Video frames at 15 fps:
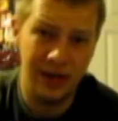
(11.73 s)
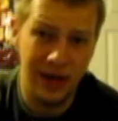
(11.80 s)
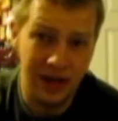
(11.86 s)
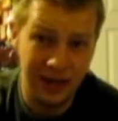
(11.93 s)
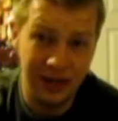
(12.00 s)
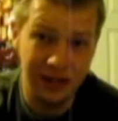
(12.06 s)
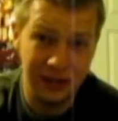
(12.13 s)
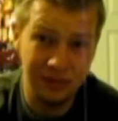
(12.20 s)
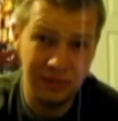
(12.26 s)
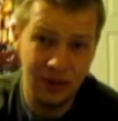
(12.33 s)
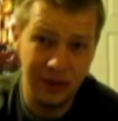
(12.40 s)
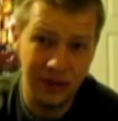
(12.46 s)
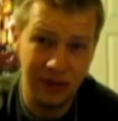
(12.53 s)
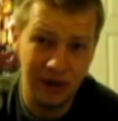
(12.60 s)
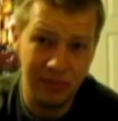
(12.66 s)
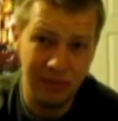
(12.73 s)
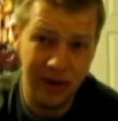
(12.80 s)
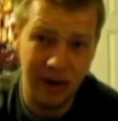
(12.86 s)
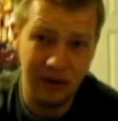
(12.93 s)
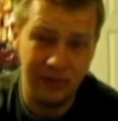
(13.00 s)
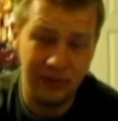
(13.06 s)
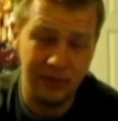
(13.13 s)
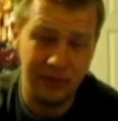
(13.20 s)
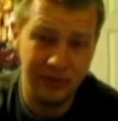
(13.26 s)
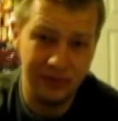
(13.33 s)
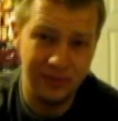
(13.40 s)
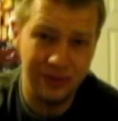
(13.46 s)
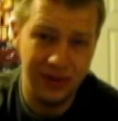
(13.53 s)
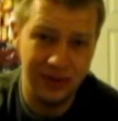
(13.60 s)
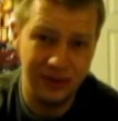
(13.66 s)
and it's pretty darn powerful,
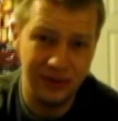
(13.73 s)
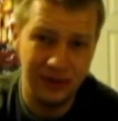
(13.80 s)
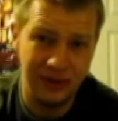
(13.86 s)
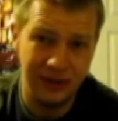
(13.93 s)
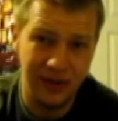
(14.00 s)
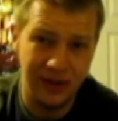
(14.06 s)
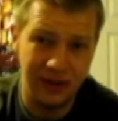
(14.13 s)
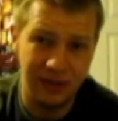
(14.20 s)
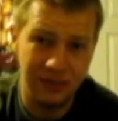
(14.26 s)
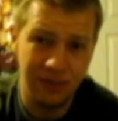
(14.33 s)
as you can tell.